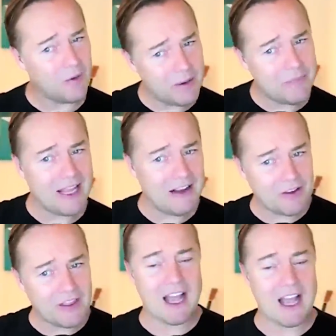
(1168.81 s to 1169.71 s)
Aren't we playing
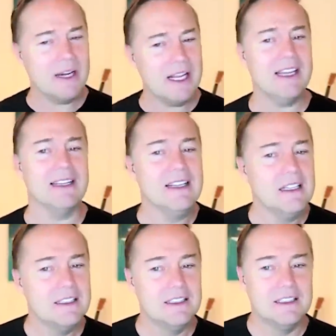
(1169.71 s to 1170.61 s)
for the equity? And
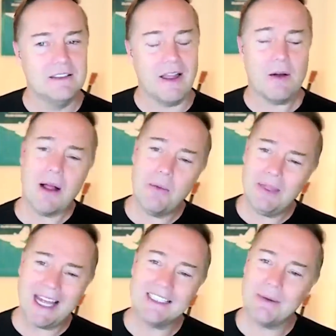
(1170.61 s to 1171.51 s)
they're like, well, I
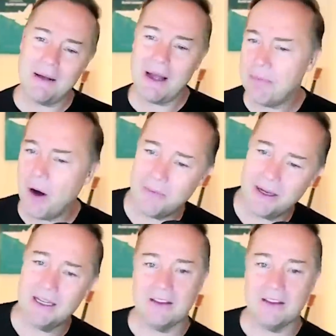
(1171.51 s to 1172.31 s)
would like to buy my apartment.